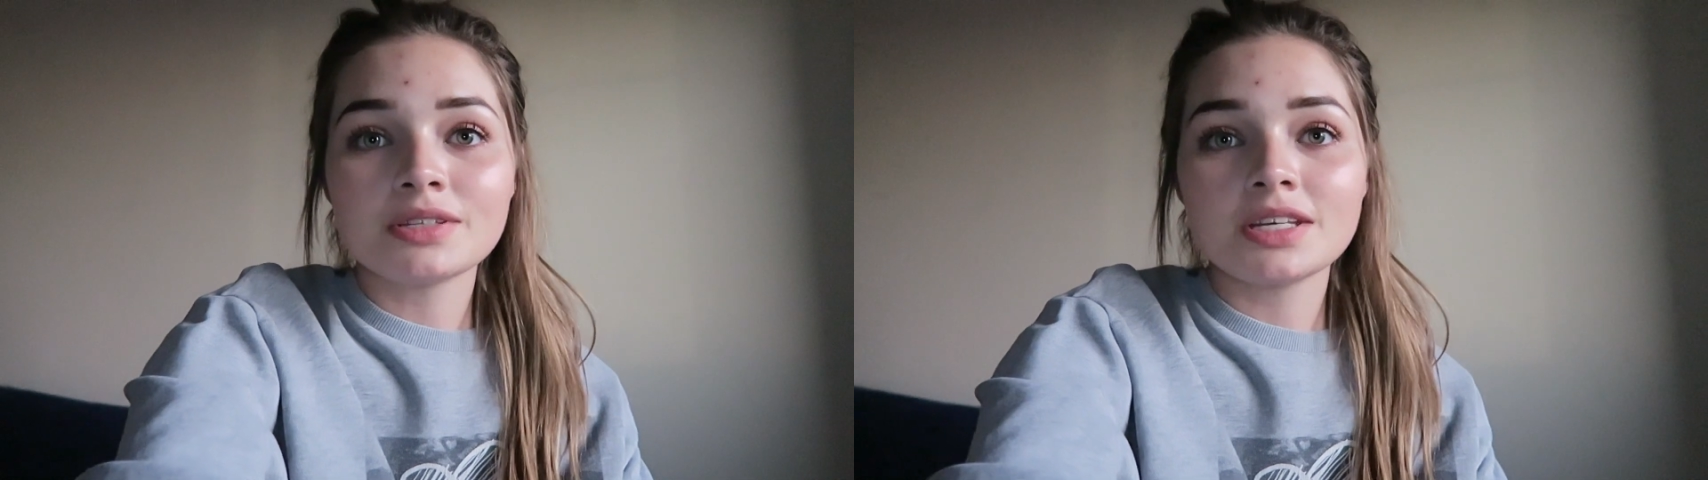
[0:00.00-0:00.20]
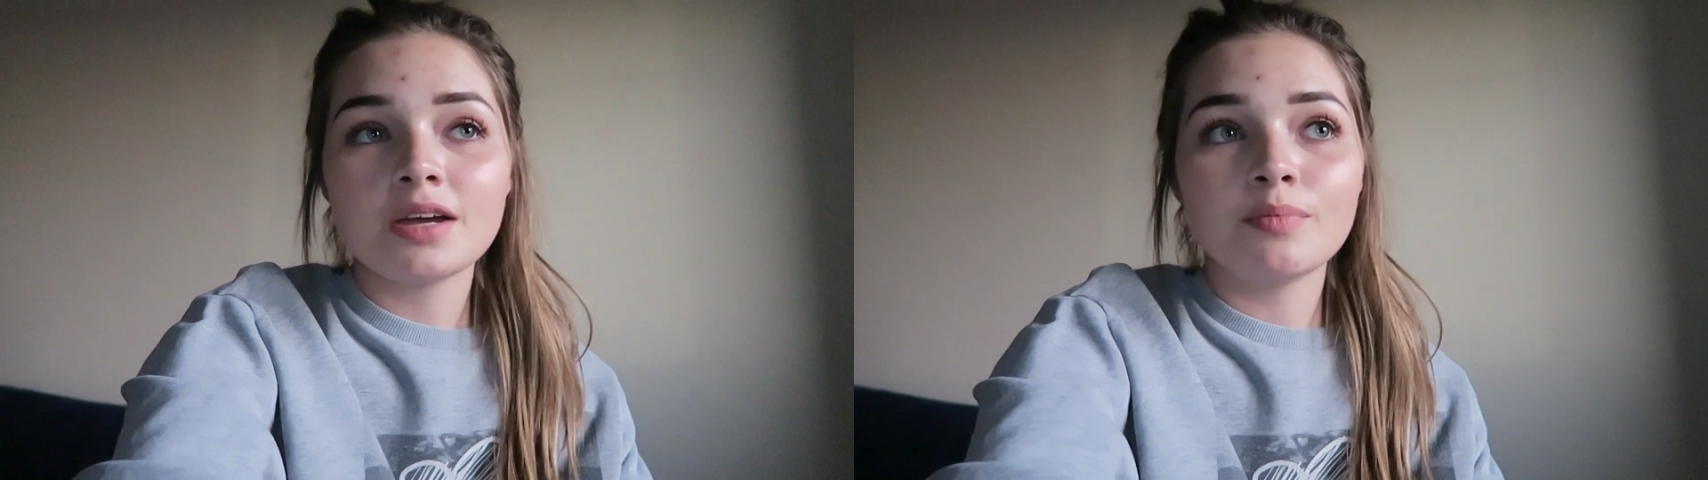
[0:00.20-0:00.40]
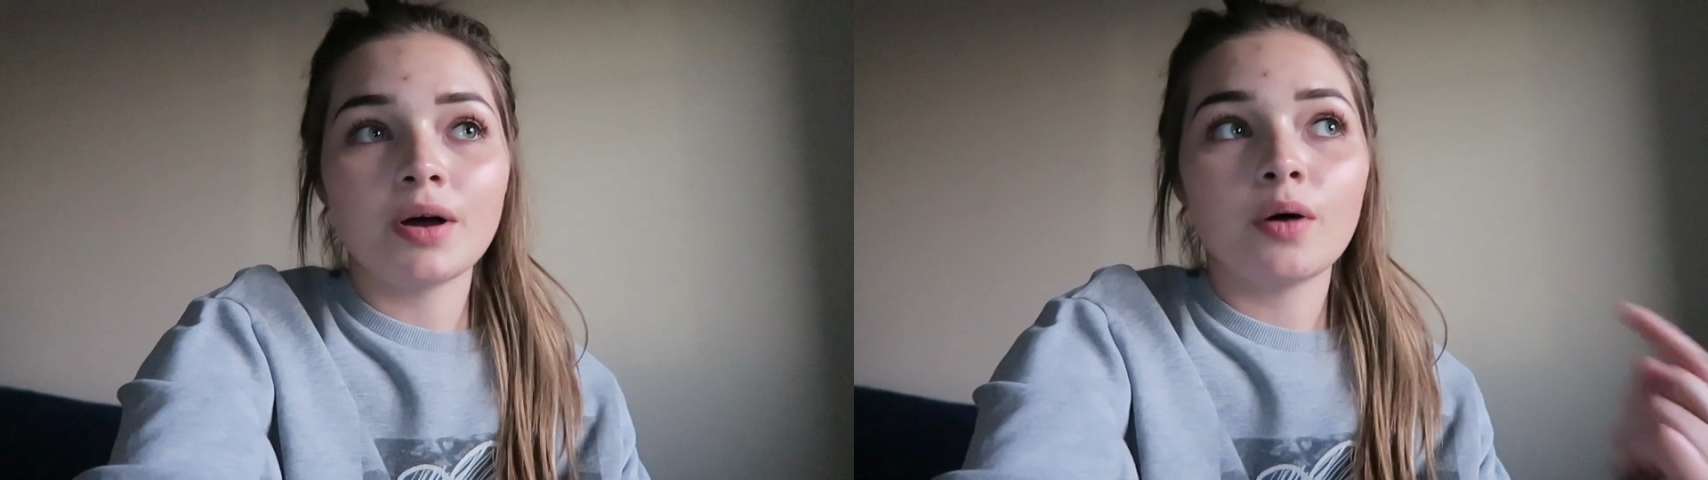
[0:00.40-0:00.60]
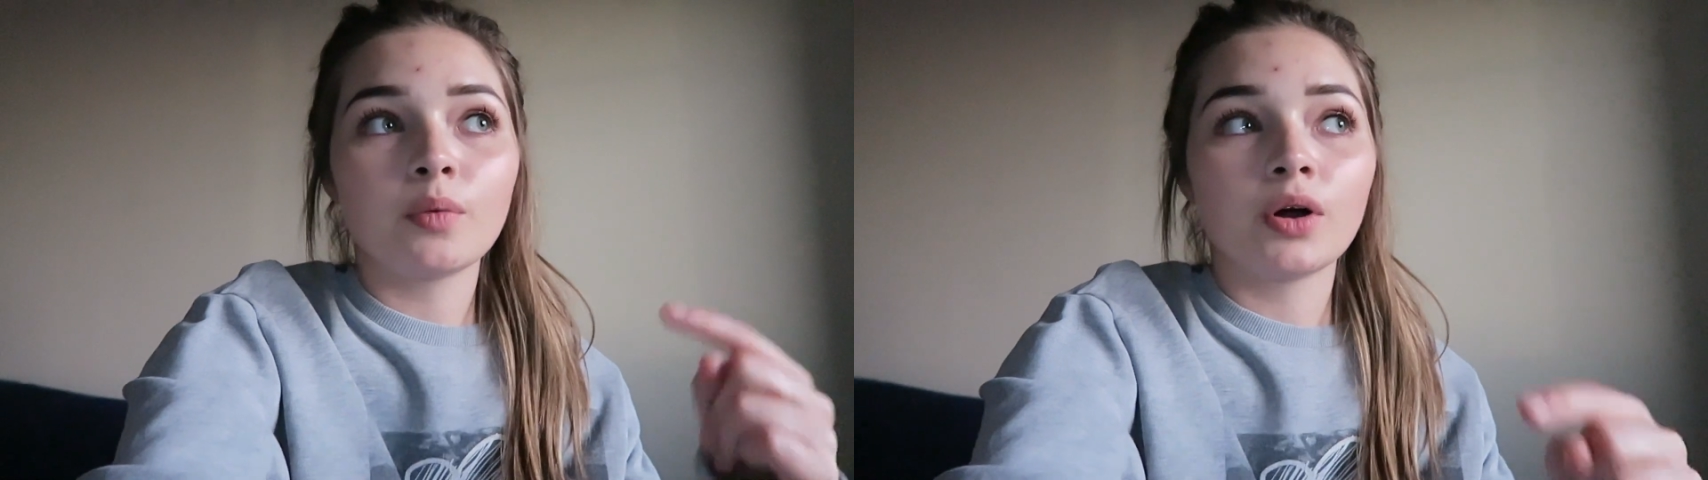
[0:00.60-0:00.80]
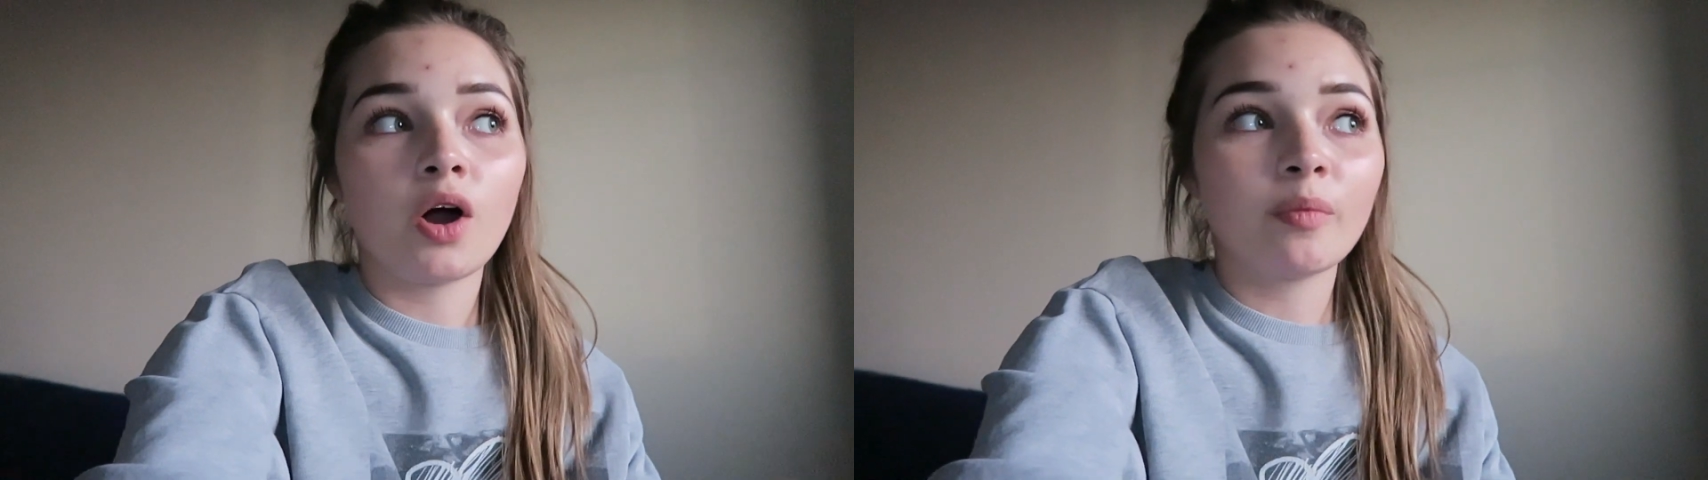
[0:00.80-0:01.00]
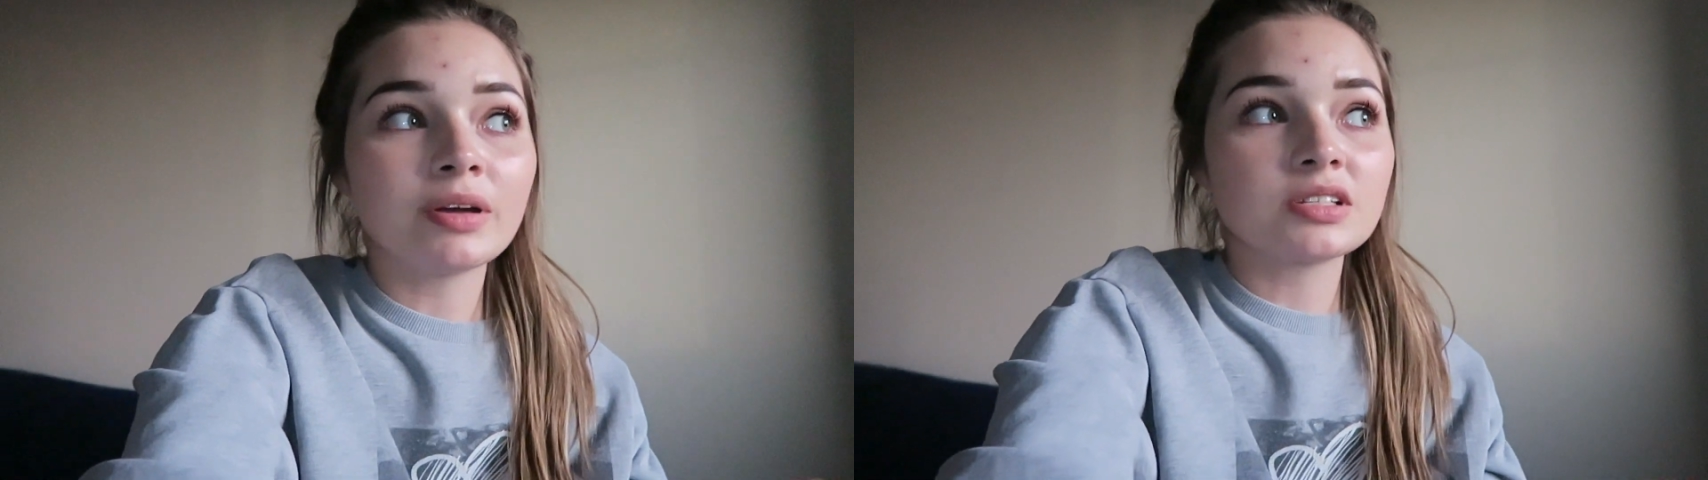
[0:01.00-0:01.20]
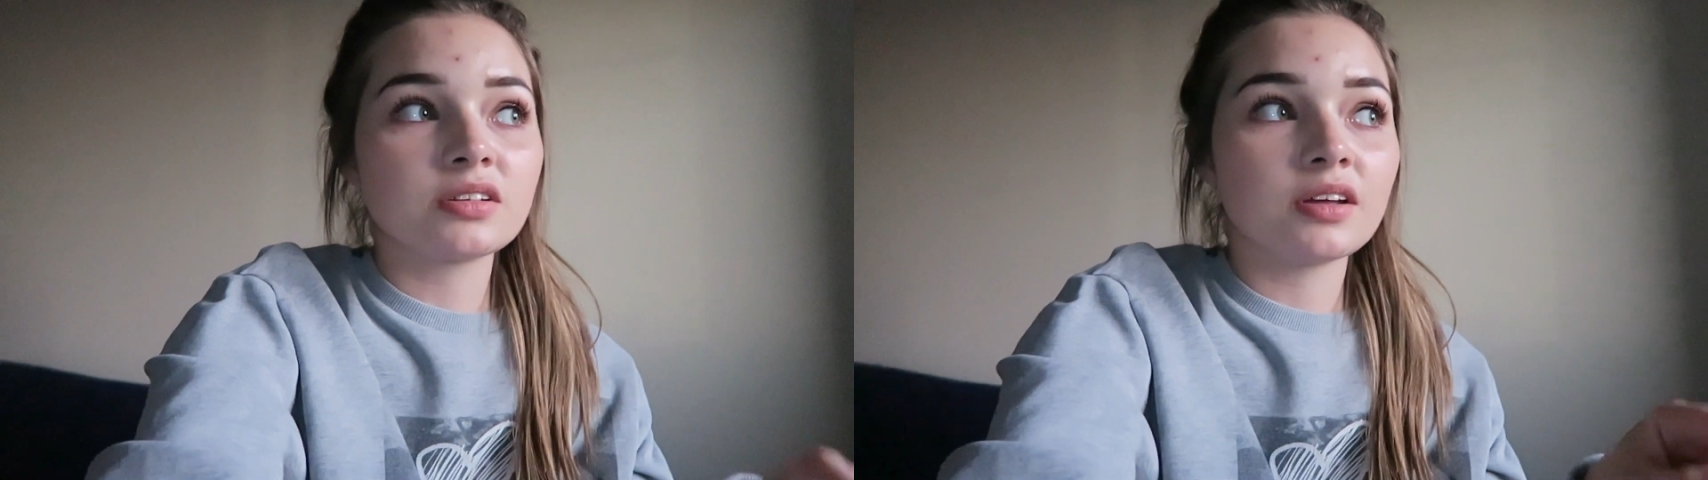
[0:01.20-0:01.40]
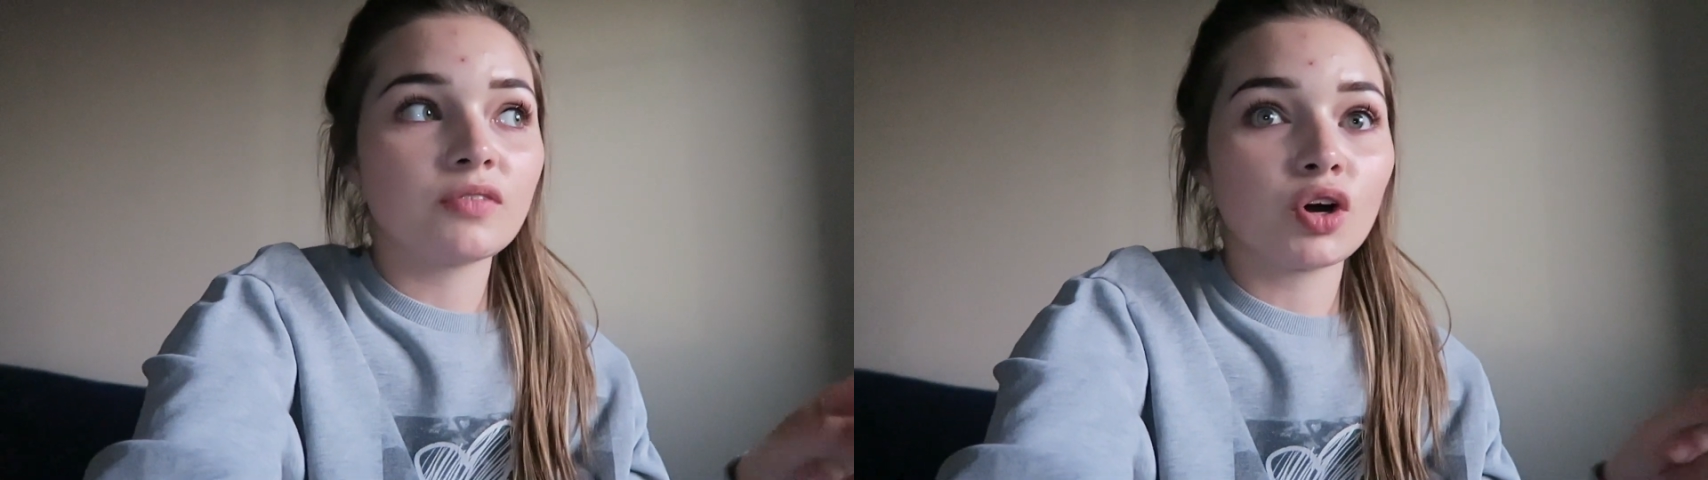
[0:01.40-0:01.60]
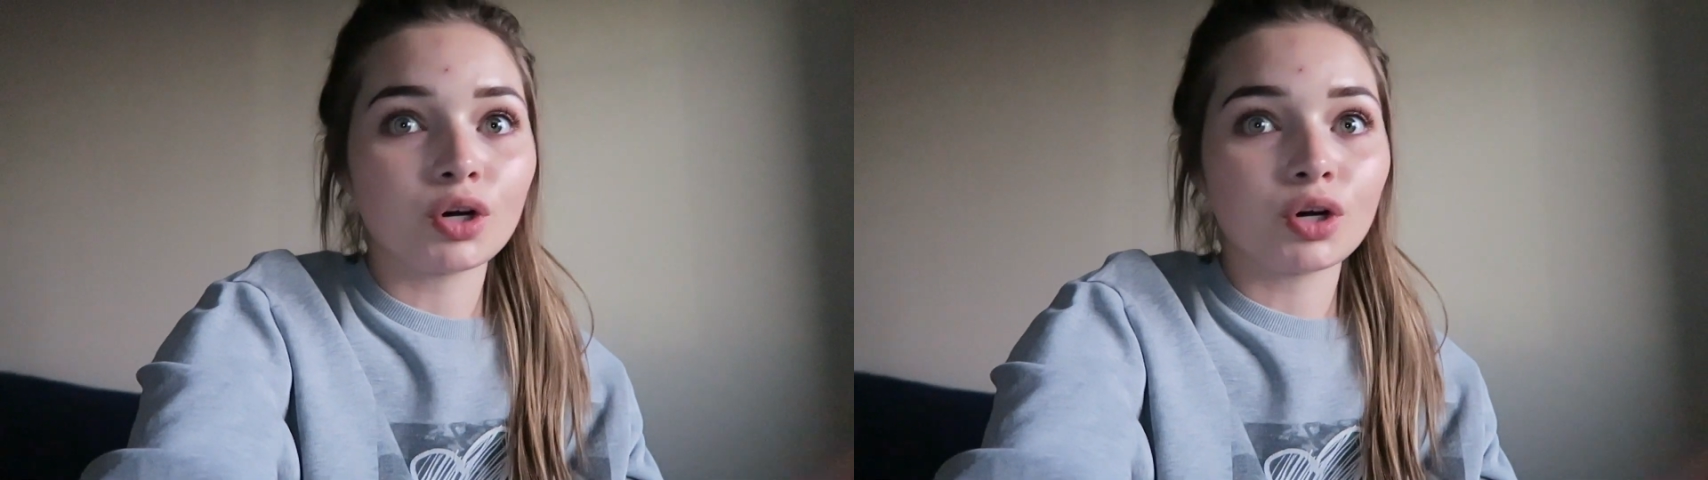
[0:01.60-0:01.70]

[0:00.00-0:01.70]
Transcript: this late but we're hoping to leave